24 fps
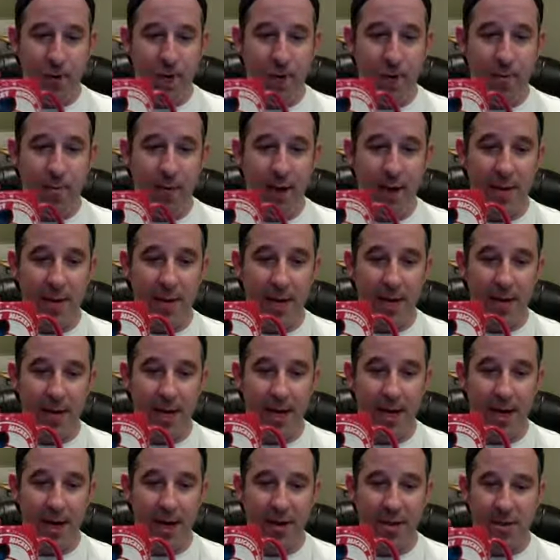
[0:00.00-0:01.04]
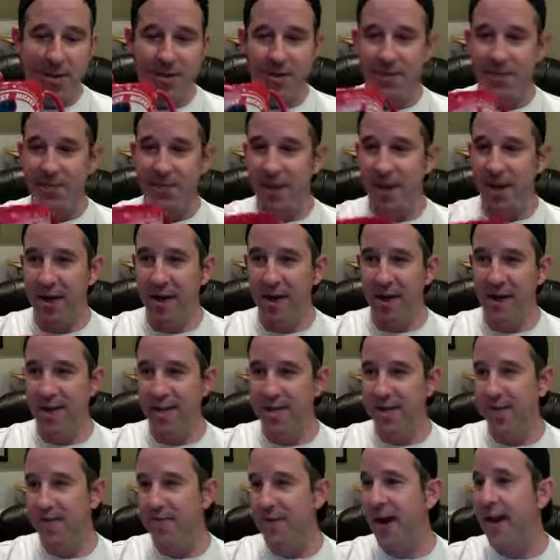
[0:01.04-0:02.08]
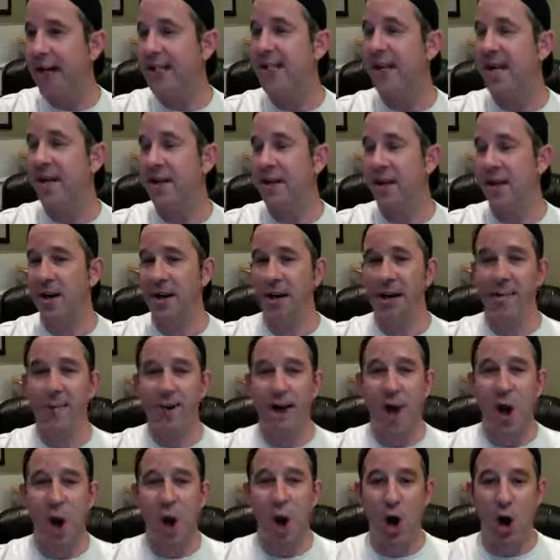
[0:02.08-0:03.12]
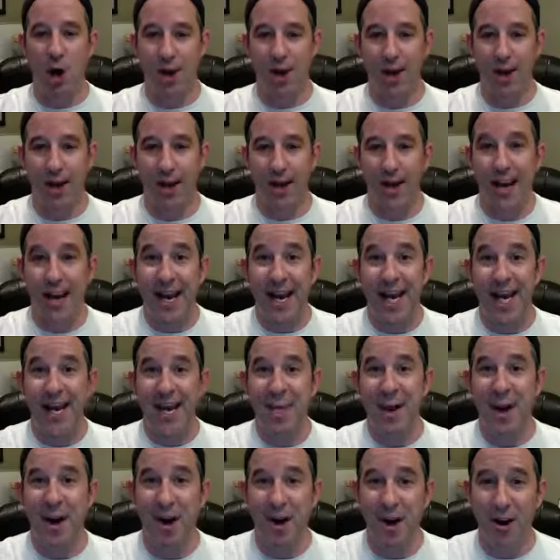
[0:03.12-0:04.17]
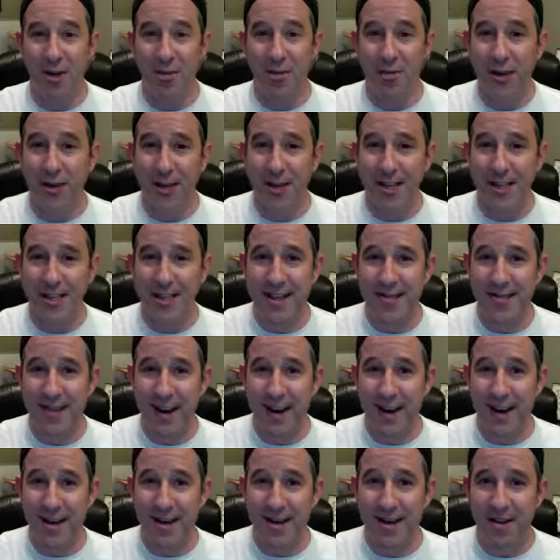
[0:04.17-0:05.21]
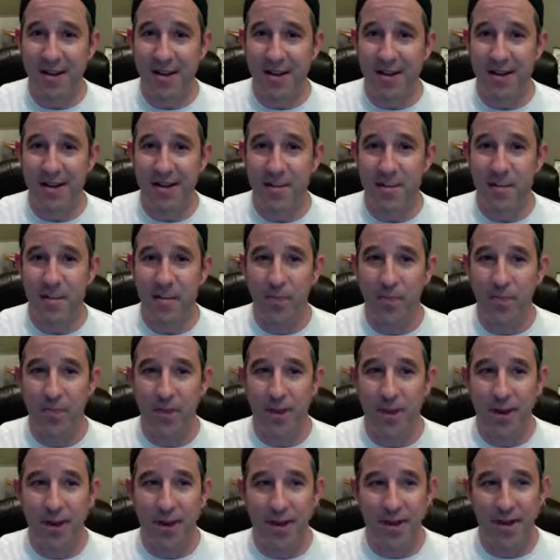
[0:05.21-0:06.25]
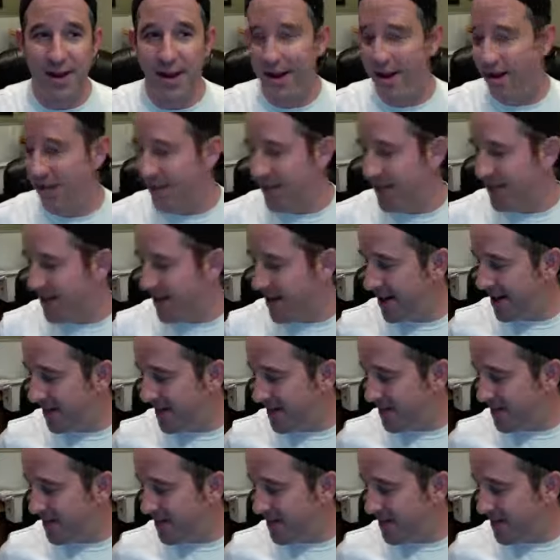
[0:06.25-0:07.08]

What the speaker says: Mickey Mouse in the house. Any Disney fans out there? Give me a heart. Give me a heart if you're a Disney fan. I love Disney.